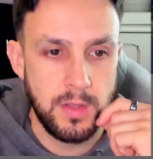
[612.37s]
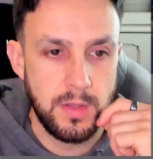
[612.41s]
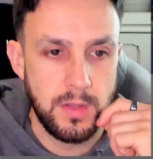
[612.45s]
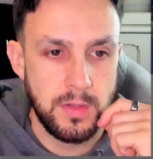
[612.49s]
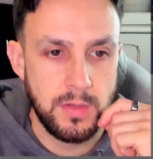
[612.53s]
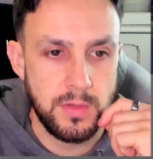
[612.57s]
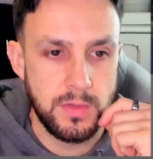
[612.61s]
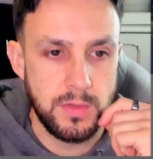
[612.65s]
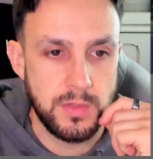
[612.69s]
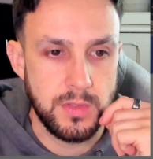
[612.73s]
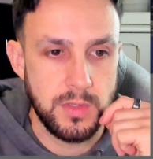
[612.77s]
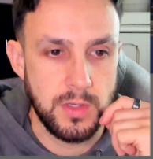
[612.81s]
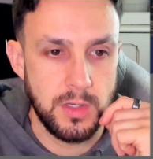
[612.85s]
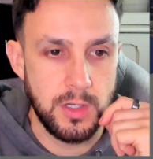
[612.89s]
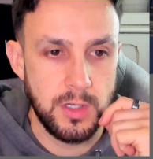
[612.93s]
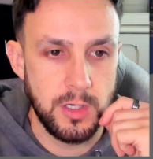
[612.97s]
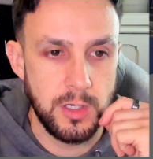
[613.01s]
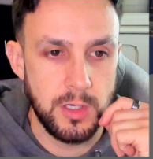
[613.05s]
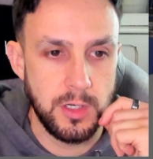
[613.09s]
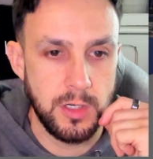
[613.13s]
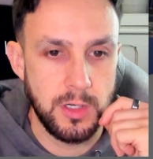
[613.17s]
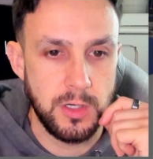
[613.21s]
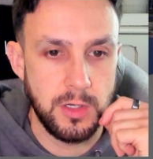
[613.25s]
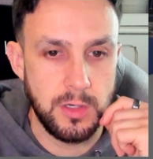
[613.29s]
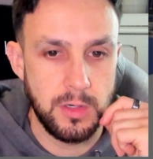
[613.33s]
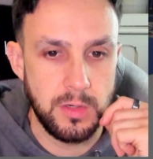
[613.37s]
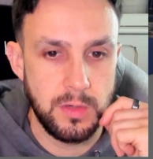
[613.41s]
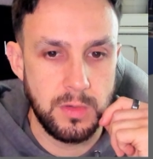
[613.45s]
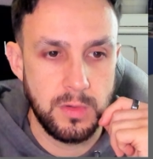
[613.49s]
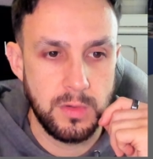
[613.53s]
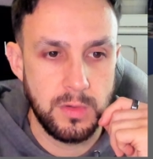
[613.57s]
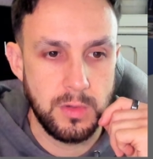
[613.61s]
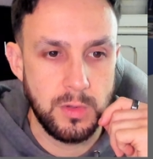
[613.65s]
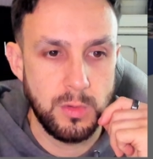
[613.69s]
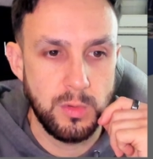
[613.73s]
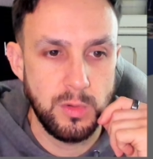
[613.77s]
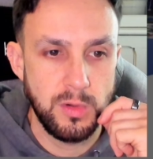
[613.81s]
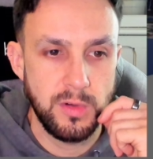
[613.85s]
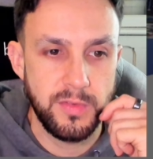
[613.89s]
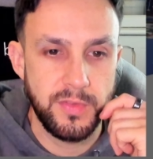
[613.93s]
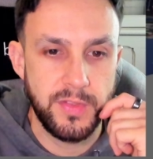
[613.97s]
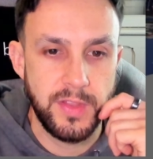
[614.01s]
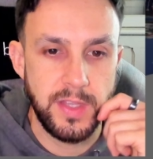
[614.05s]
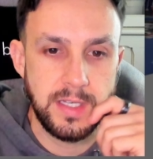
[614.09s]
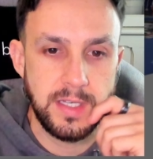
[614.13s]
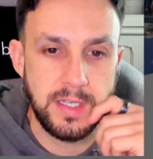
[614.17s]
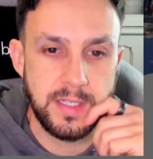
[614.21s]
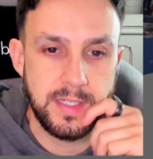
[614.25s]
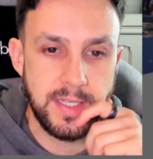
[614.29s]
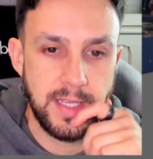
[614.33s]
So all of
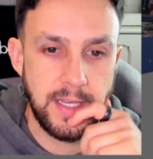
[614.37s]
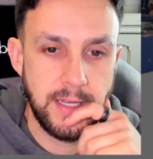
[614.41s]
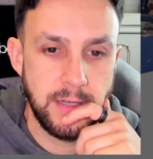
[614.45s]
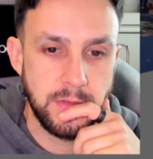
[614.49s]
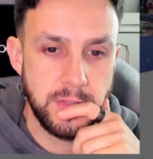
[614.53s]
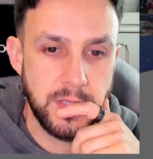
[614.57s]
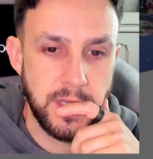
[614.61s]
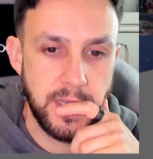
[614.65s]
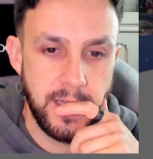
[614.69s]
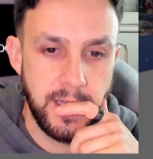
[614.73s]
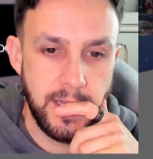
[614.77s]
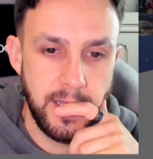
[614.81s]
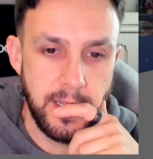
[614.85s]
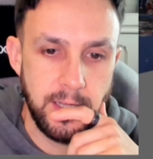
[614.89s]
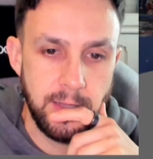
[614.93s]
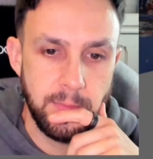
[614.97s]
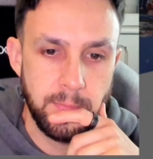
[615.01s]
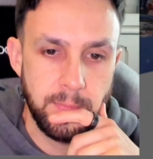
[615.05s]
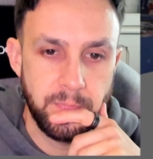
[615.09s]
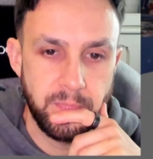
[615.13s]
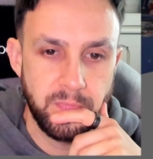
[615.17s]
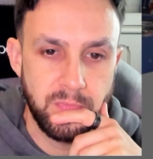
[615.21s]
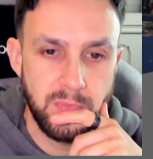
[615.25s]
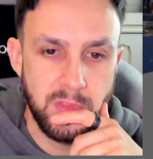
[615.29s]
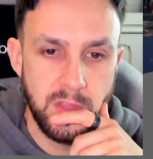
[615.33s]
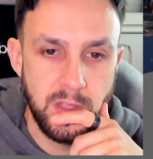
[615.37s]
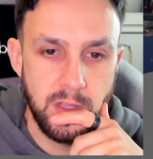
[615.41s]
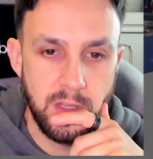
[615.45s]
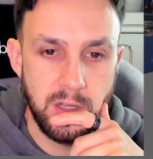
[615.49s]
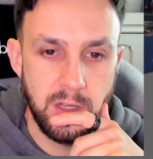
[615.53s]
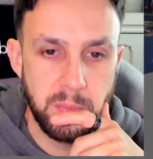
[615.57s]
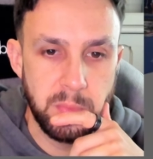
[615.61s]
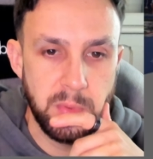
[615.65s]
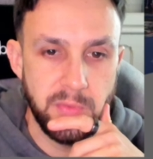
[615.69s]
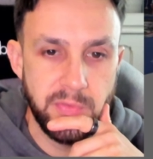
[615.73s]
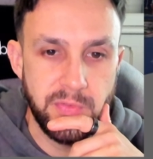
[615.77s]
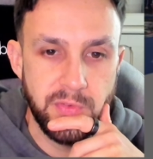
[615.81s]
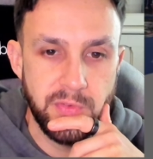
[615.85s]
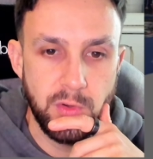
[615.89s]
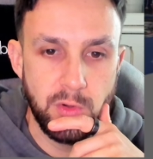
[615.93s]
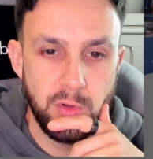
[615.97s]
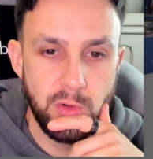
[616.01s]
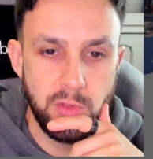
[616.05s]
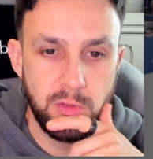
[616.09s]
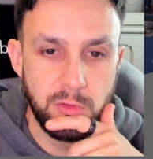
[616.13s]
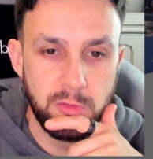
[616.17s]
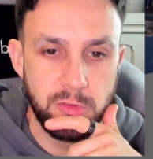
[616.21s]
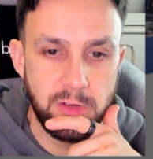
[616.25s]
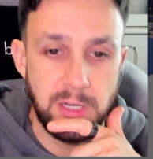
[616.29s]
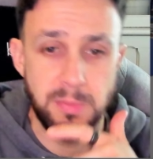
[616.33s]
these sales here are before
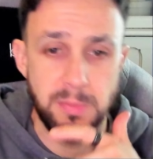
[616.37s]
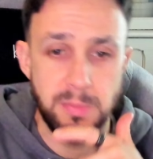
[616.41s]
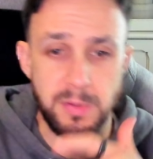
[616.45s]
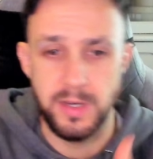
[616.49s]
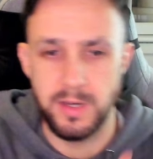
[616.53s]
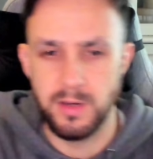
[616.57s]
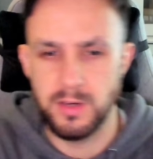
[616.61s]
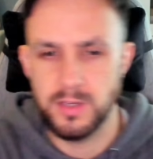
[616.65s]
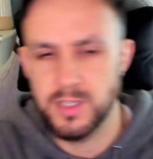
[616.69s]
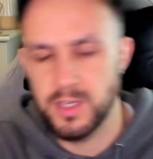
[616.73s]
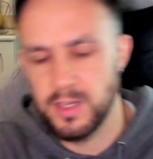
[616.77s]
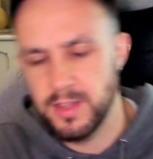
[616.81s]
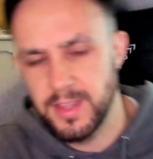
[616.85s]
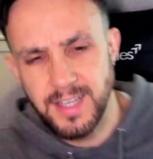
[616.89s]
the reprint. So